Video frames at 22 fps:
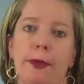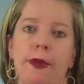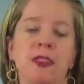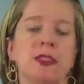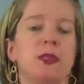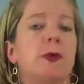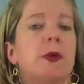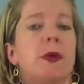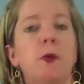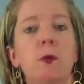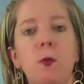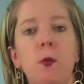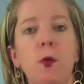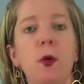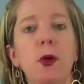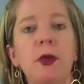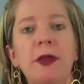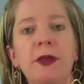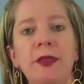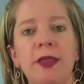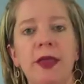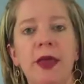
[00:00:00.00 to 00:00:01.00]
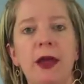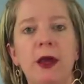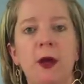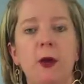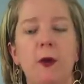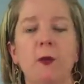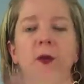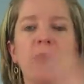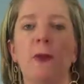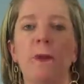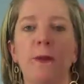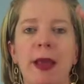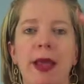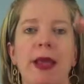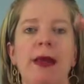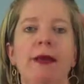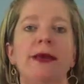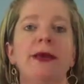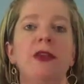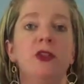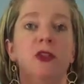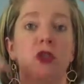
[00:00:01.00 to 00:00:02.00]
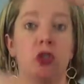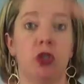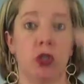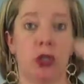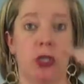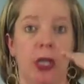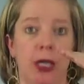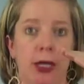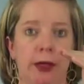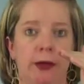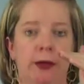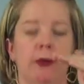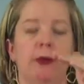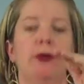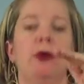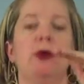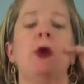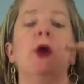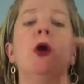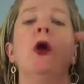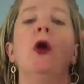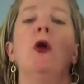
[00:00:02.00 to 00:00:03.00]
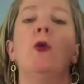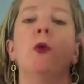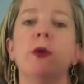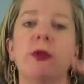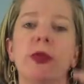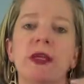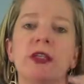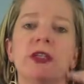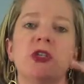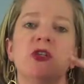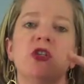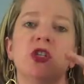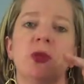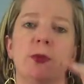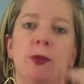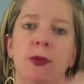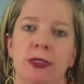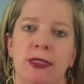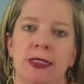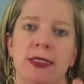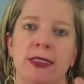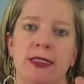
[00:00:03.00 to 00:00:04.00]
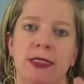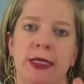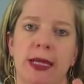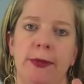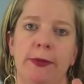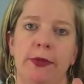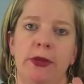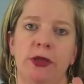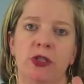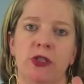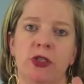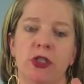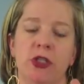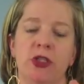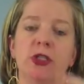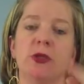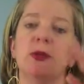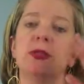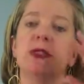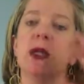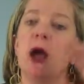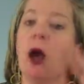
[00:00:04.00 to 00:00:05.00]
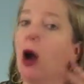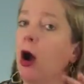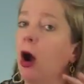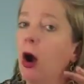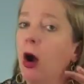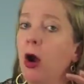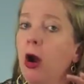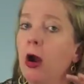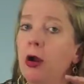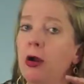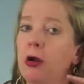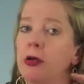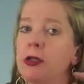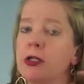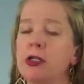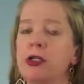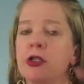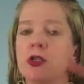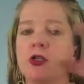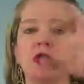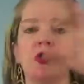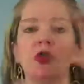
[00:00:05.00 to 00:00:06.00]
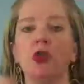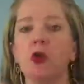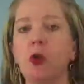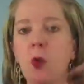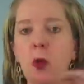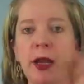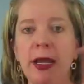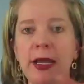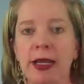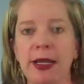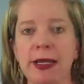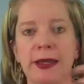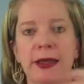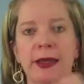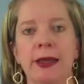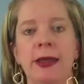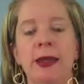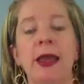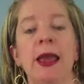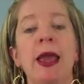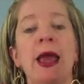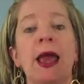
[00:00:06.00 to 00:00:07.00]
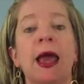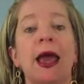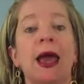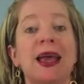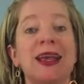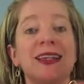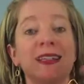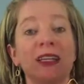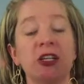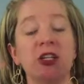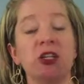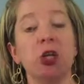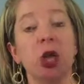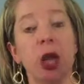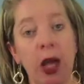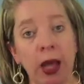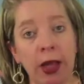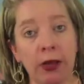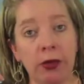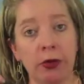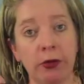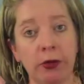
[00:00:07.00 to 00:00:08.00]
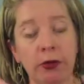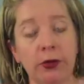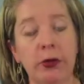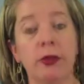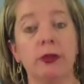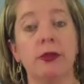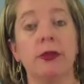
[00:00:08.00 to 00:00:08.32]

So we weren't there when the parent-child relationship was established. So it's hard to join in as a child,